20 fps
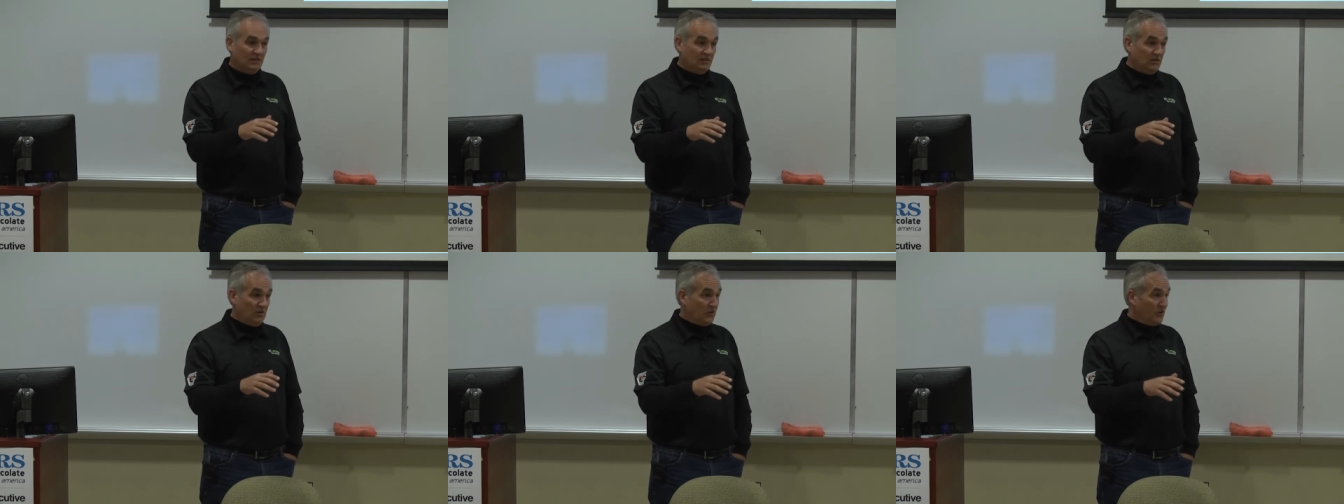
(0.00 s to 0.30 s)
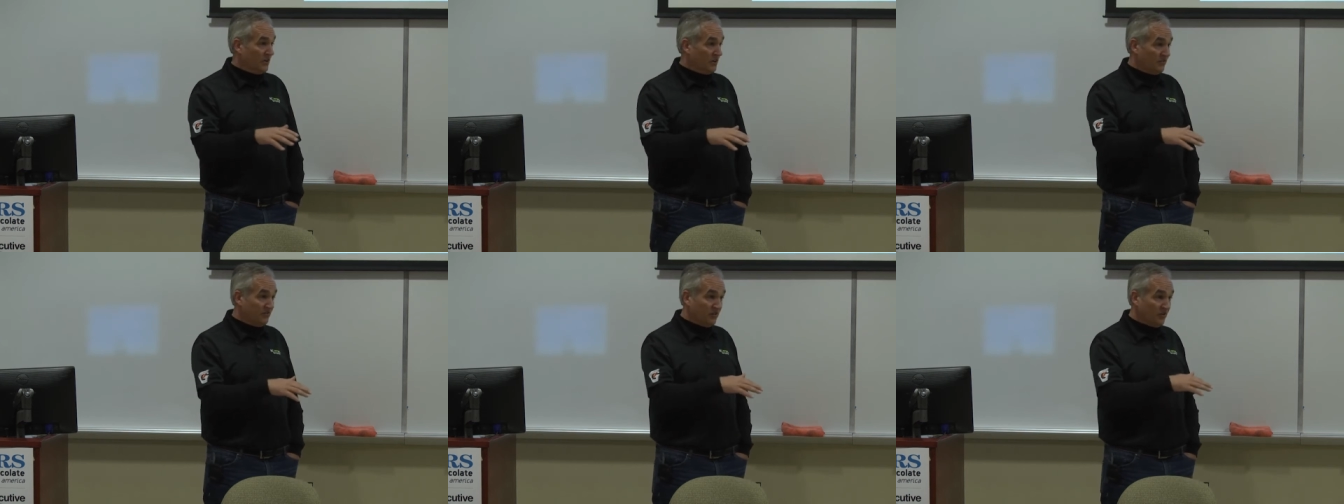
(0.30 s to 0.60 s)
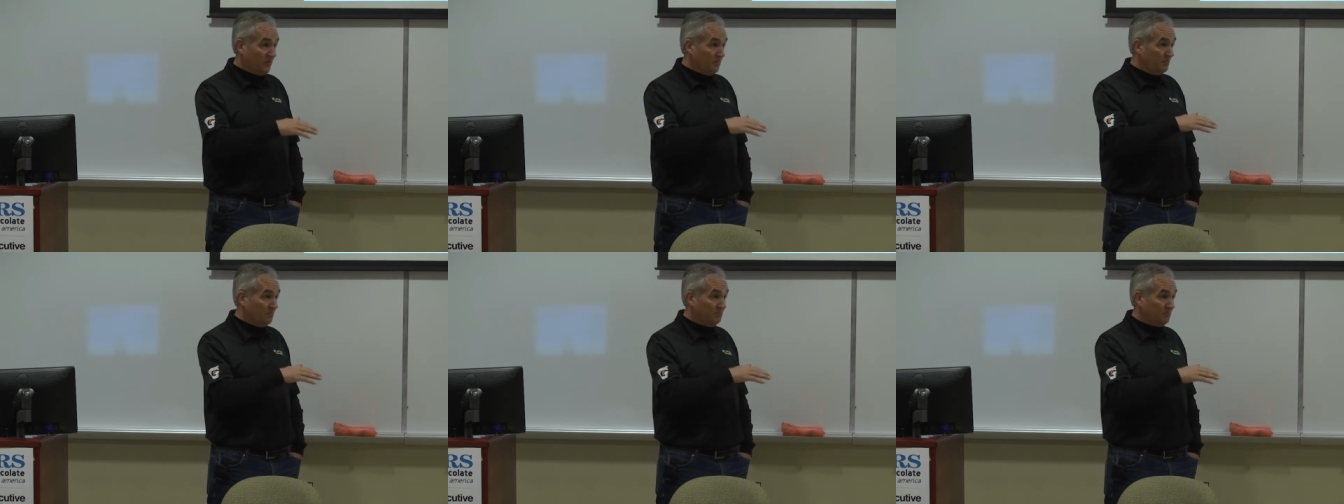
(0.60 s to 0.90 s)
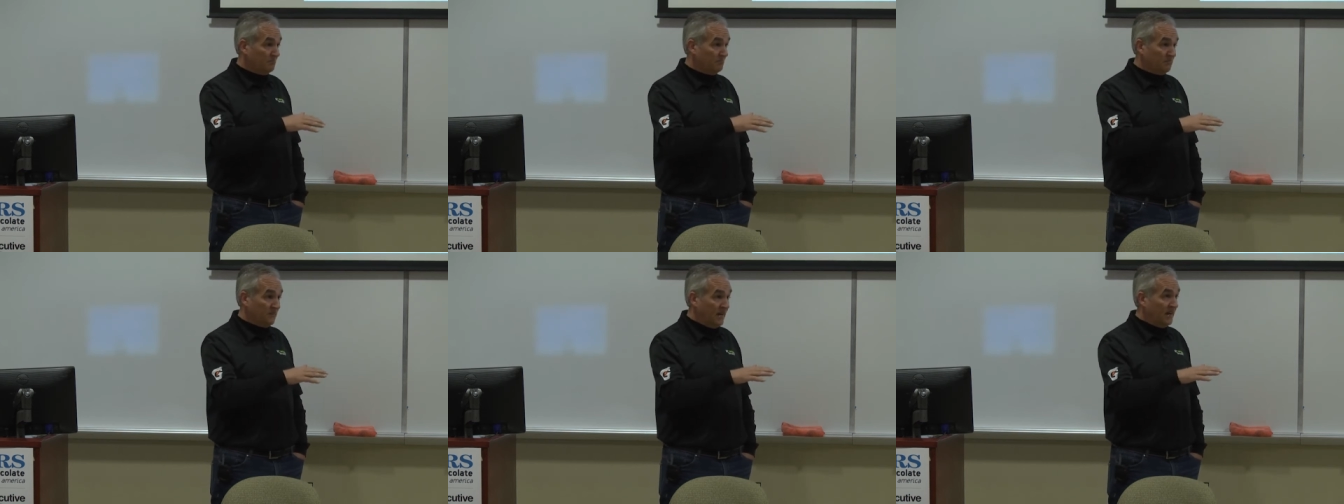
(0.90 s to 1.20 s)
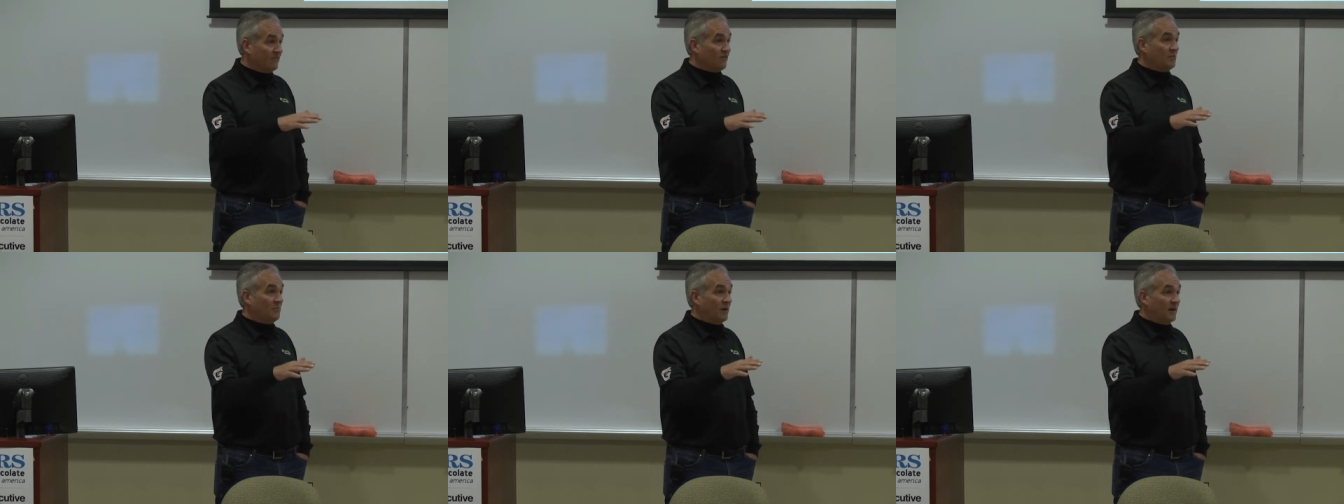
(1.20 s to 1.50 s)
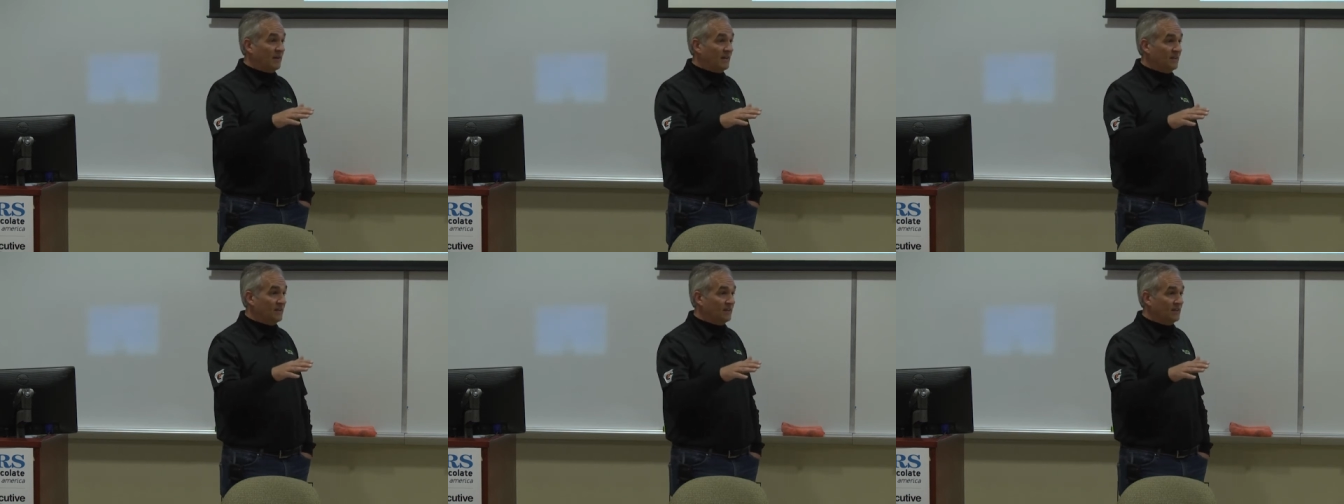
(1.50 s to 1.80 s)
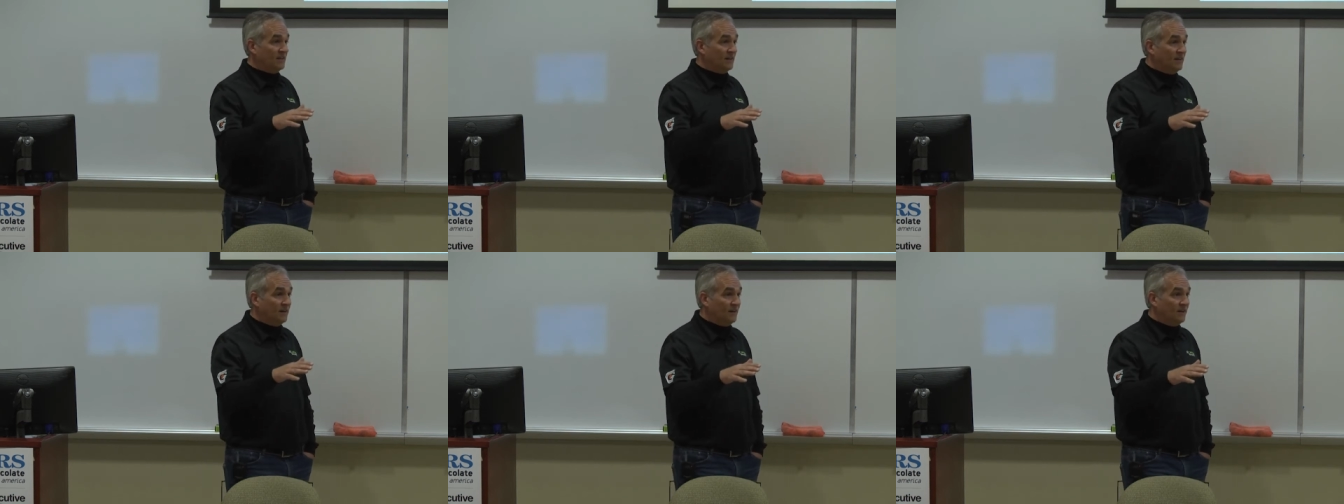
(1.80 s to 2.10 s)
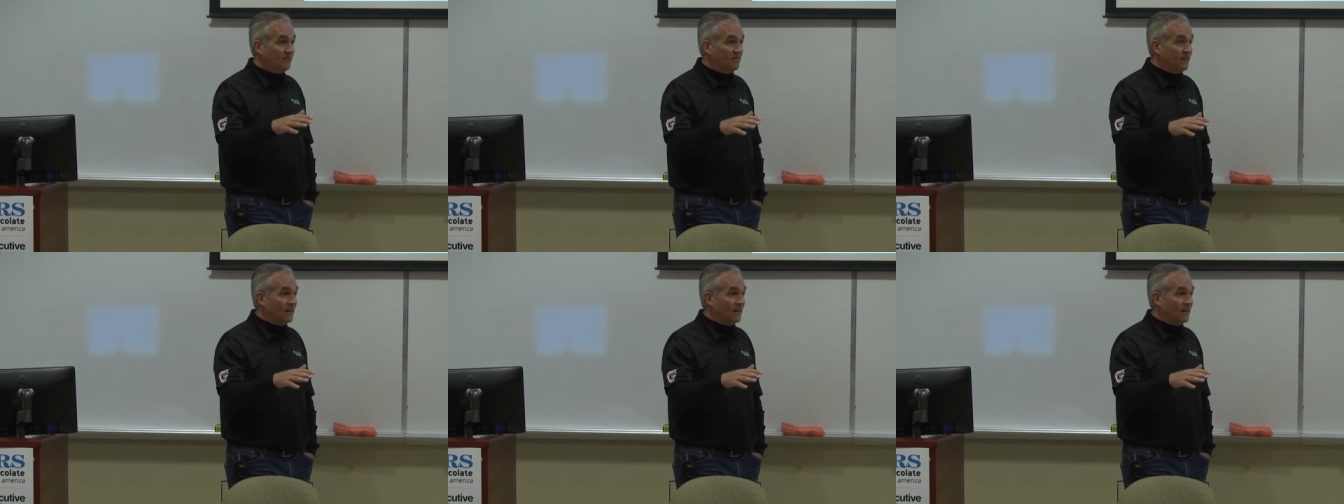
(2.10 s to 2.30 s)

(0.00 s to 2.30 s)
learning from everybody uh,